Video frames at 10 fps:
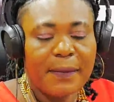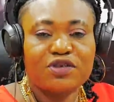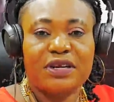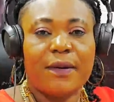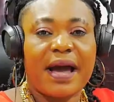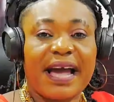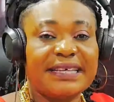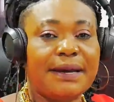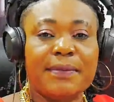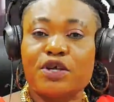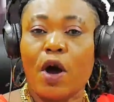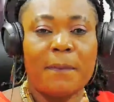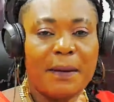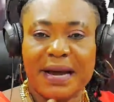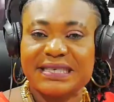So they were catching me so
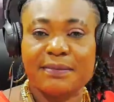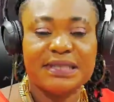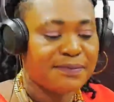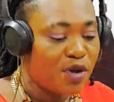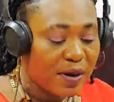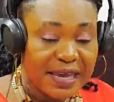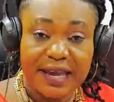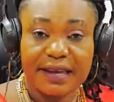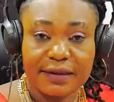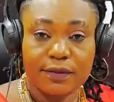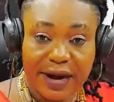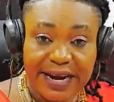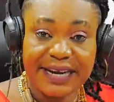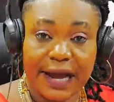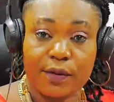on Pema Sam to me, okay,
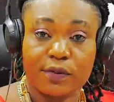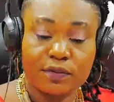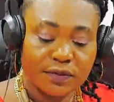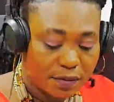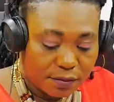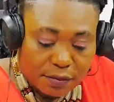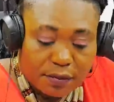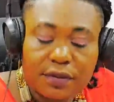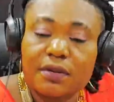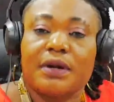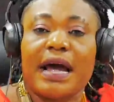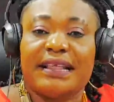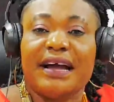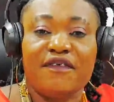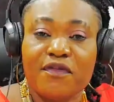right now.
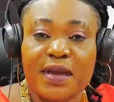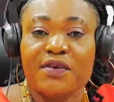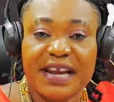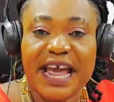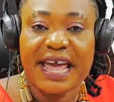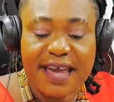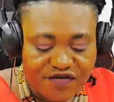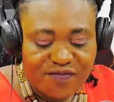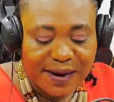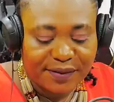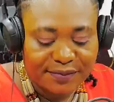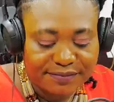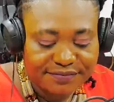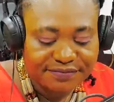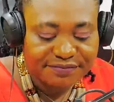I tell from you, no, the age, man.
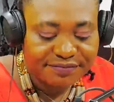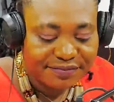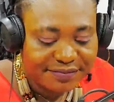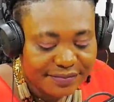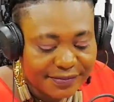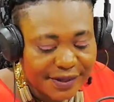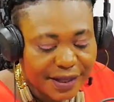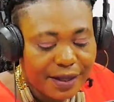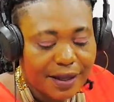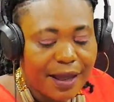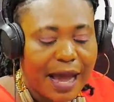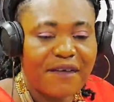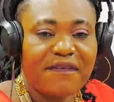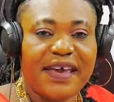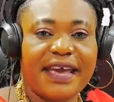
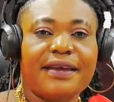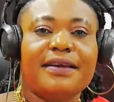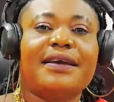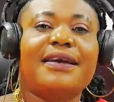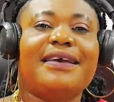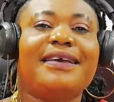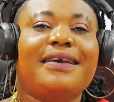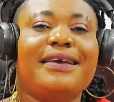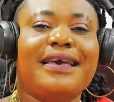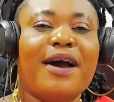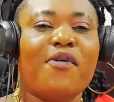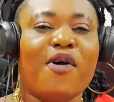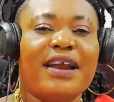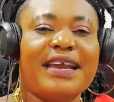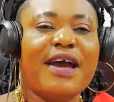I say,
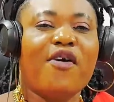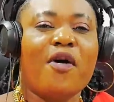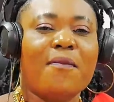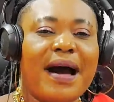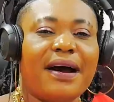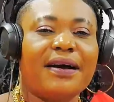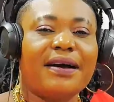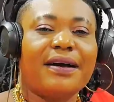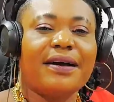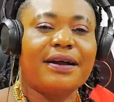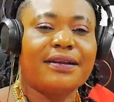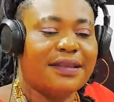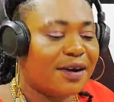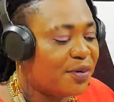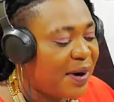young ma,
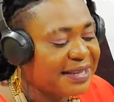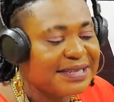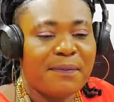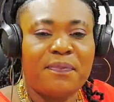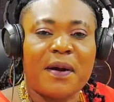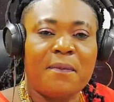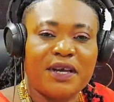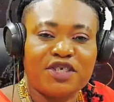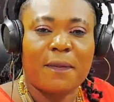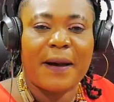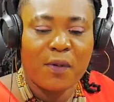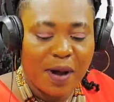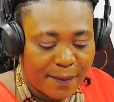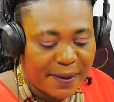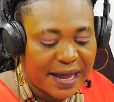the great emperor bishop
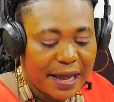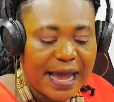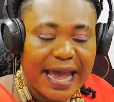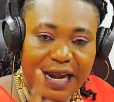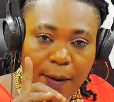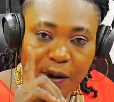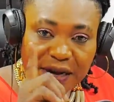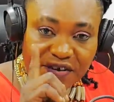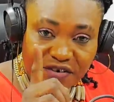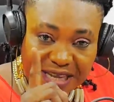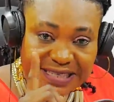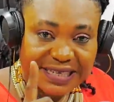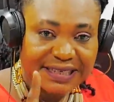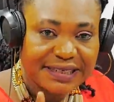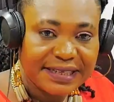Akwaba, and now only
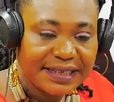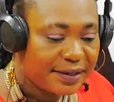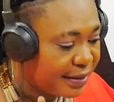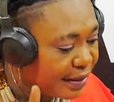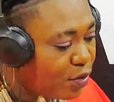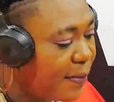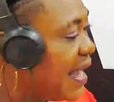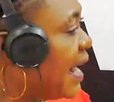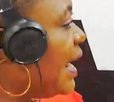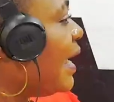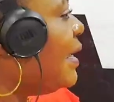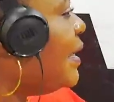dressing. Bayada.